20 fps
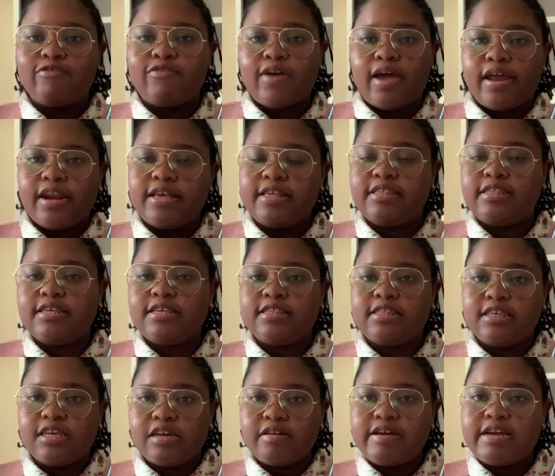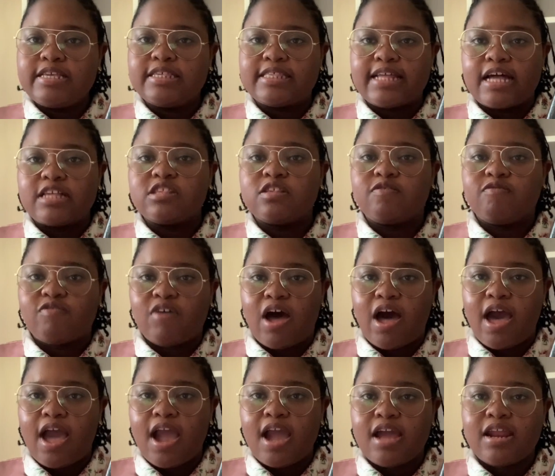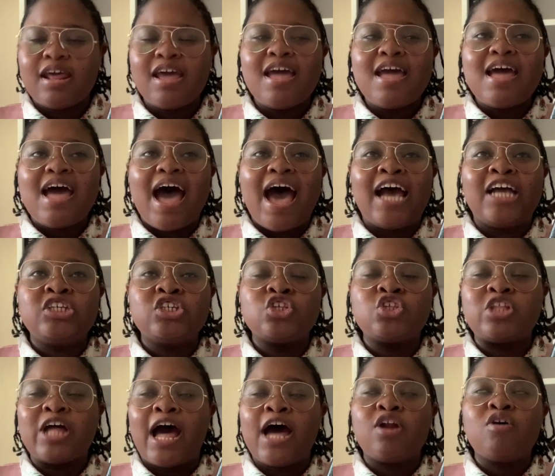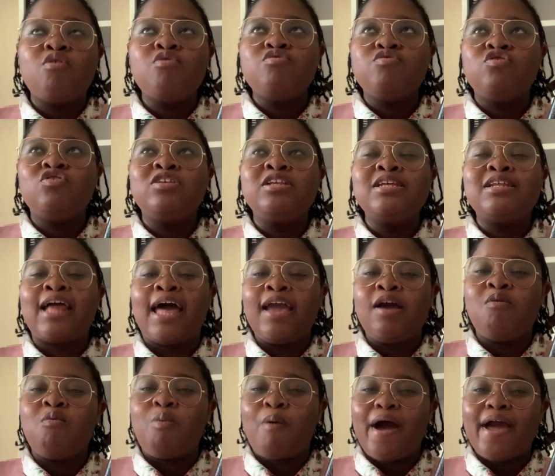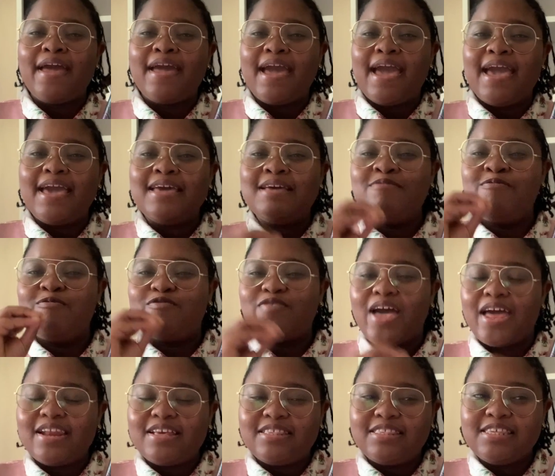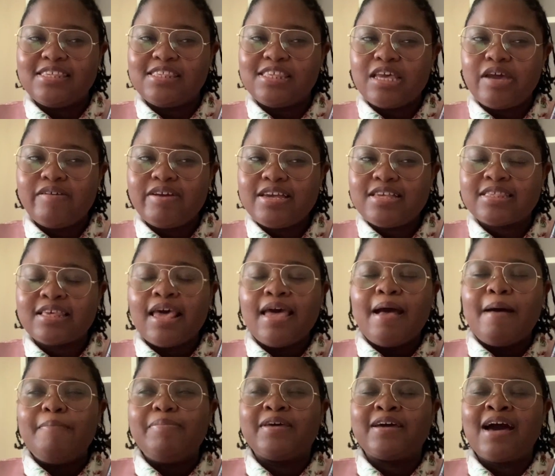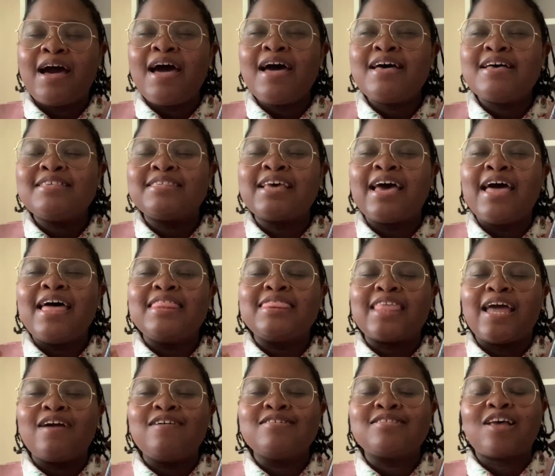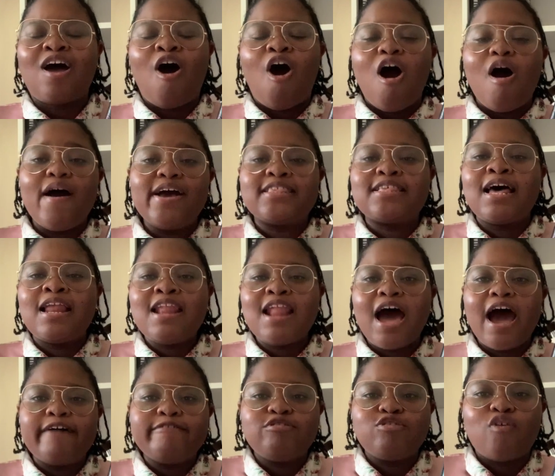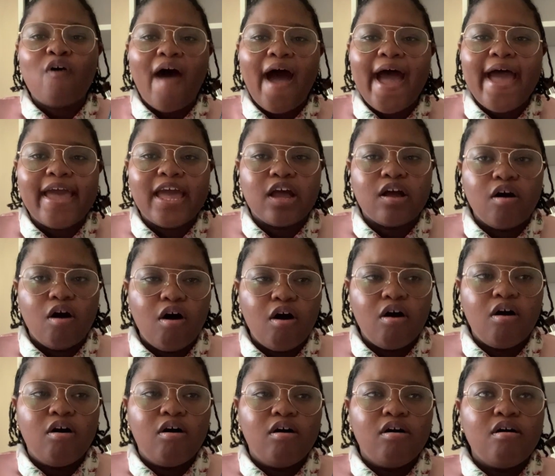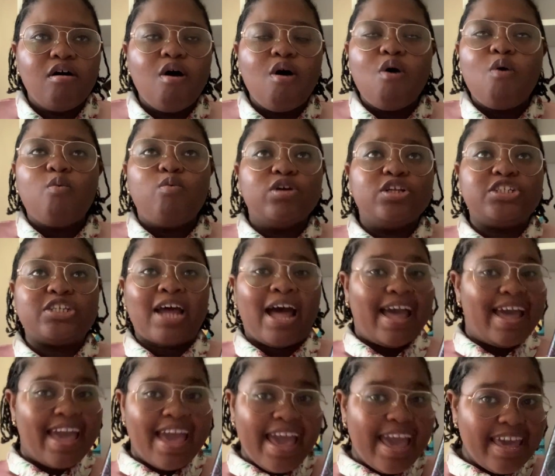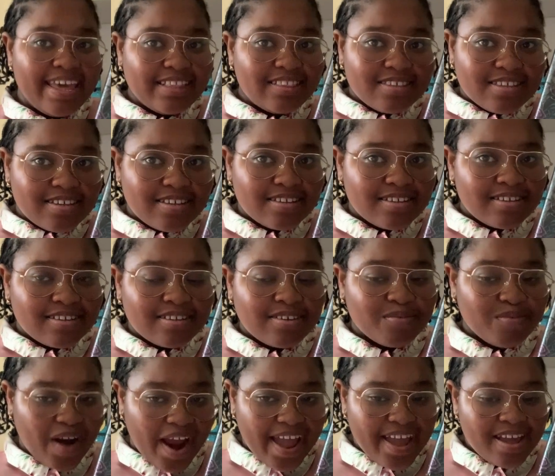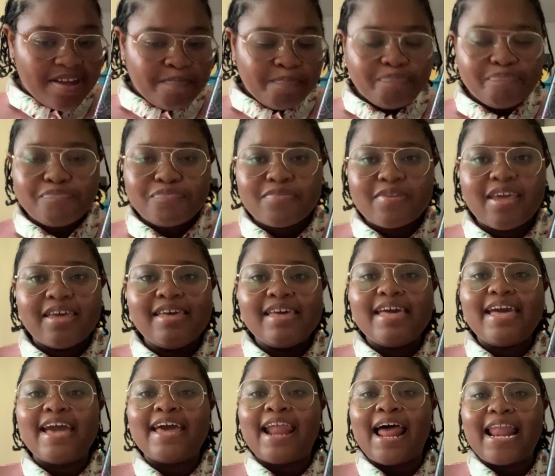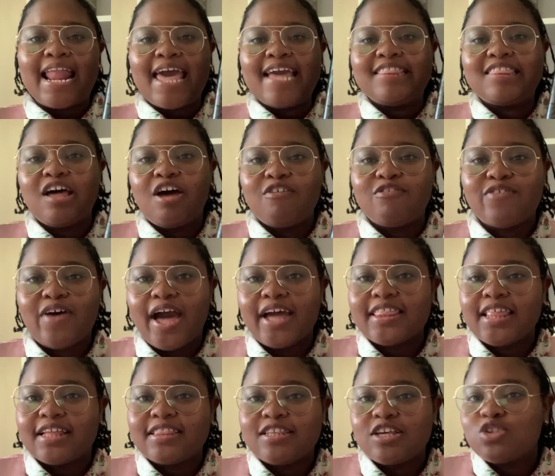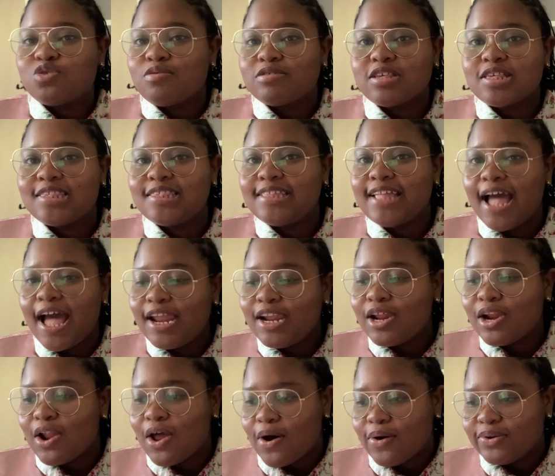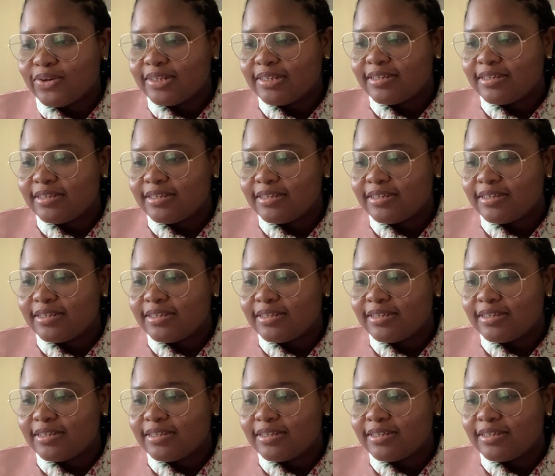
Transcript: fantasy series. That's fine. I don't usually like YA fantasy series because there is always a love triangle, which I hate, right? And I like the fact that this was a standalone.